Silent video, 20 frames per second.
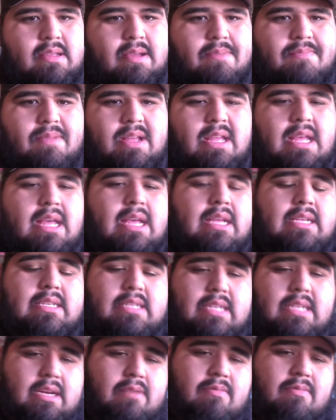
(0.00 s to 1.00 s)
Yeah, but
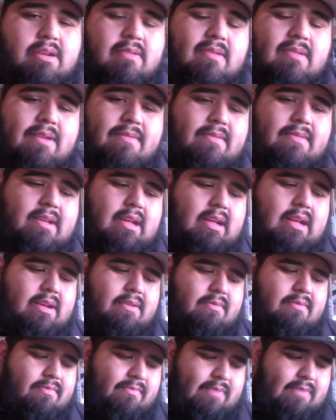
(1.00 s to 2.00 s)
still, what a great
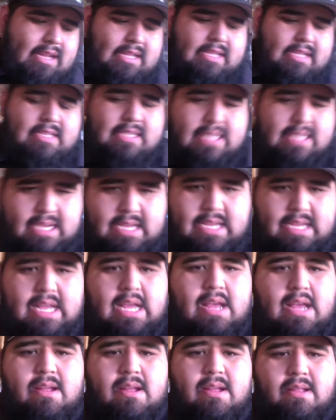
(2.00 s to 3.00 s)
fight to see
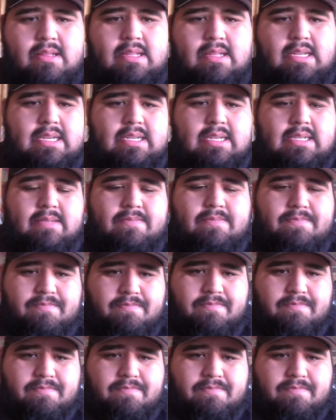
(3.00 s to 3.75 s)
the